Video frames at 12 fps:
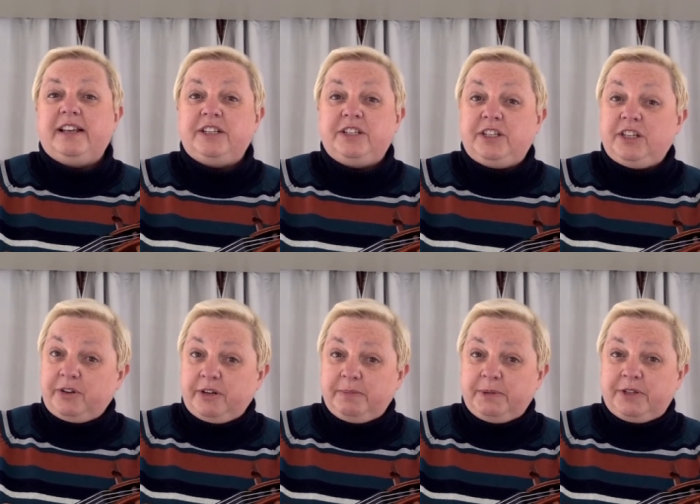Do you
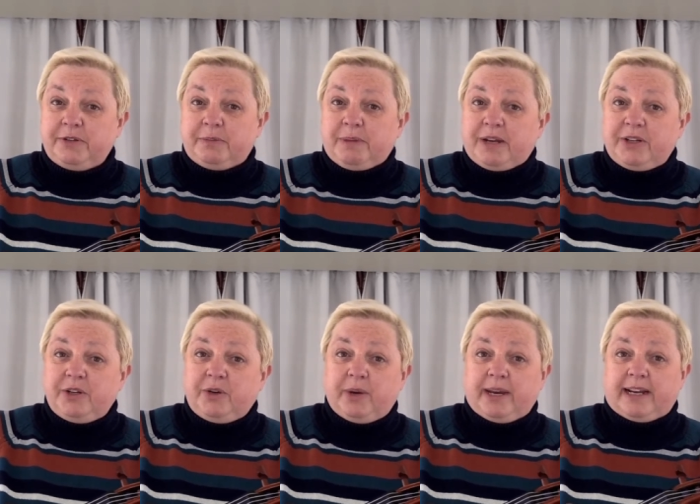need me to remind you
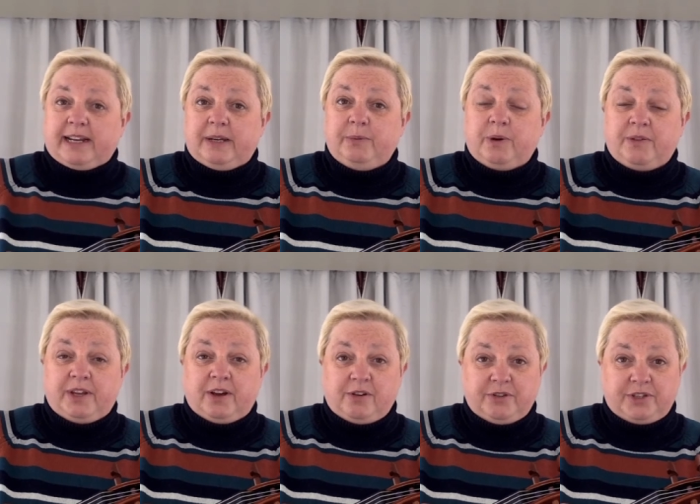quickly what the
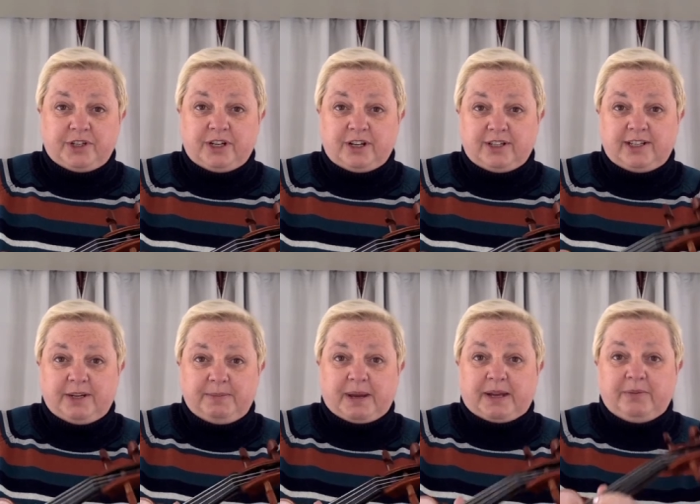ostinato
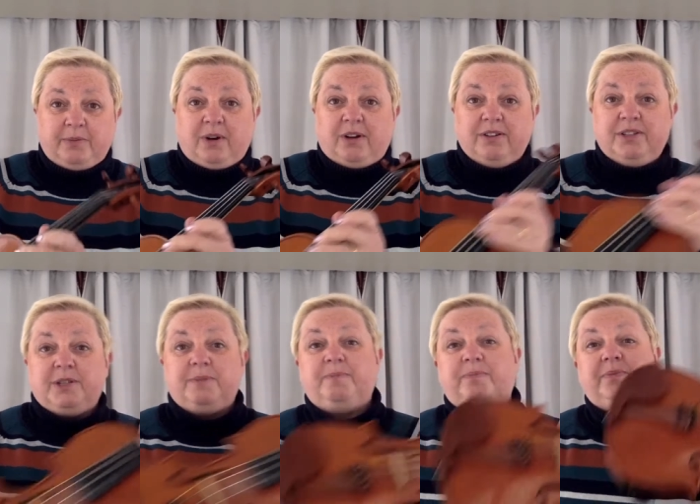pattern was?
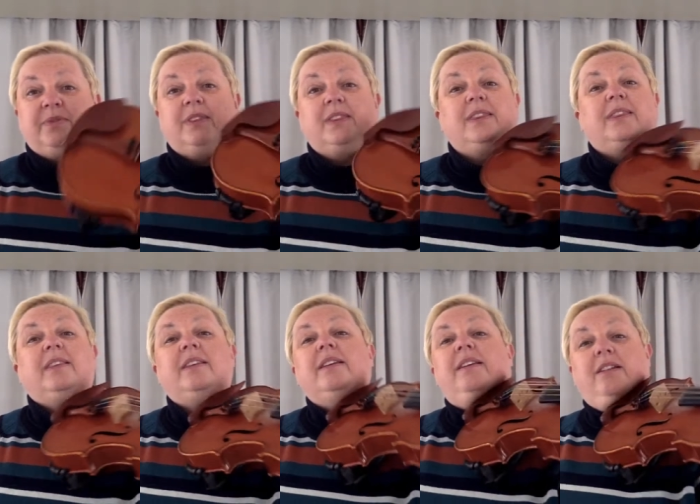
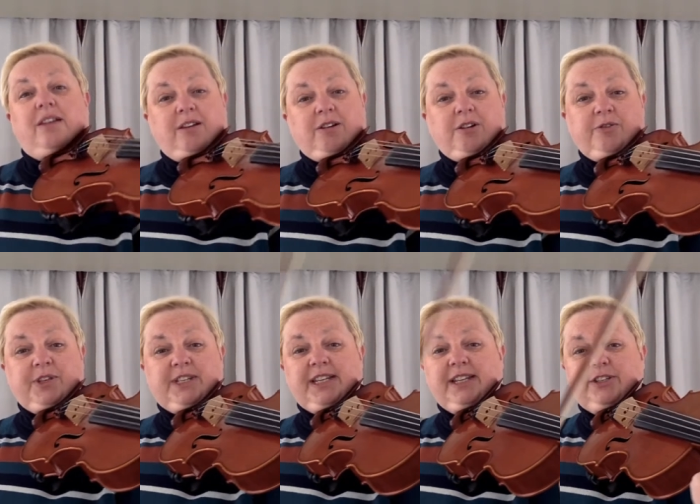On the
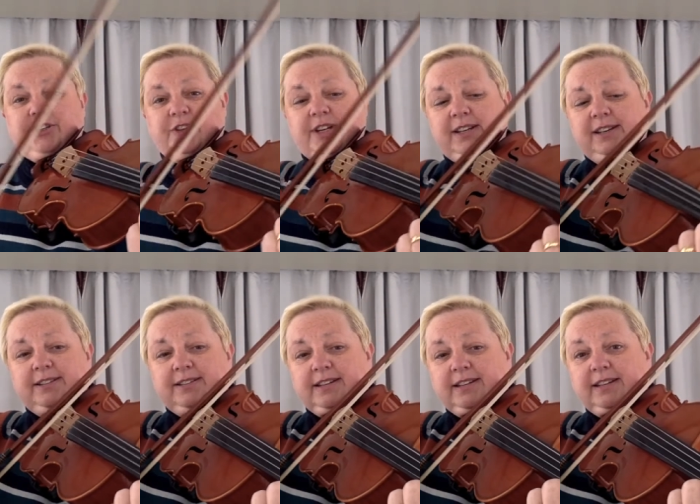D string,
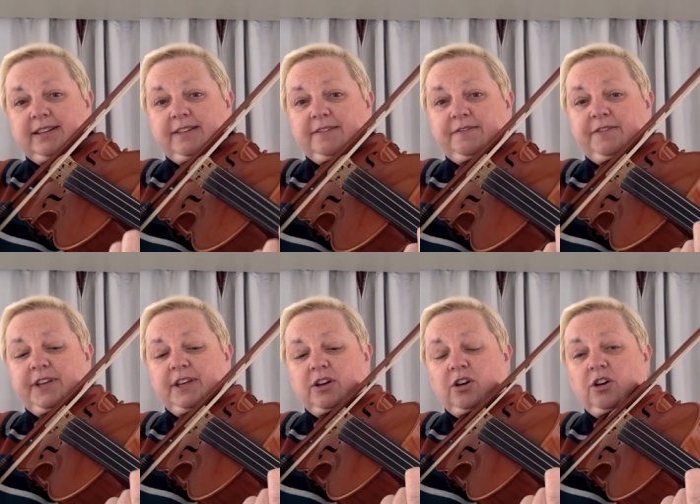
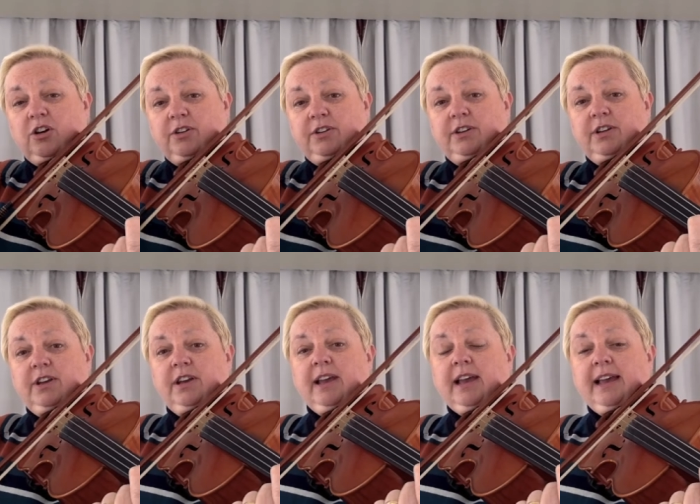finger on
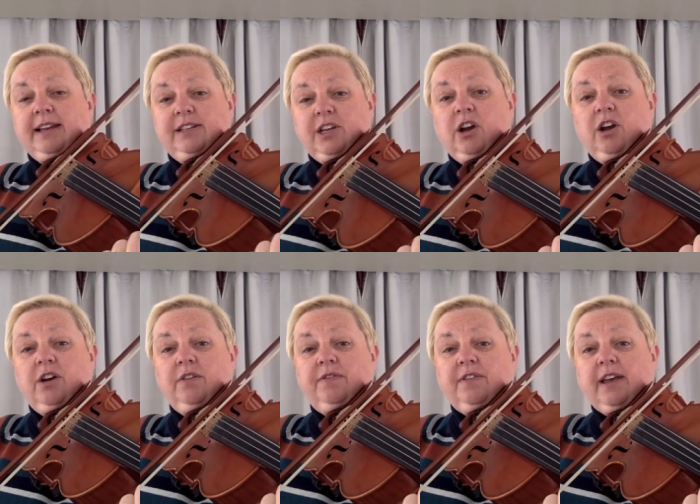and off
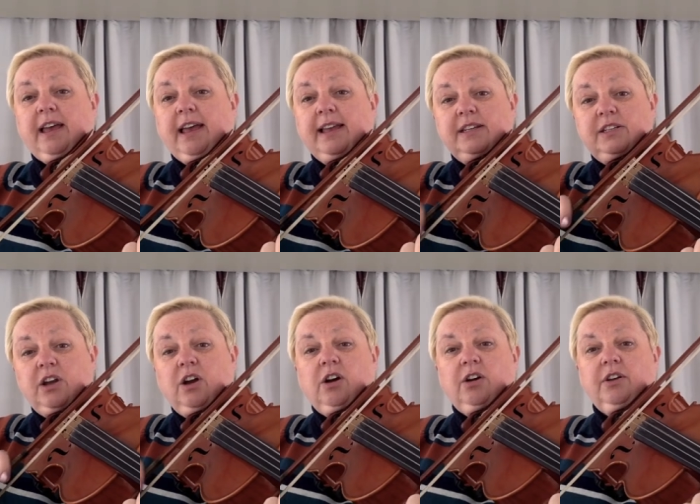and on.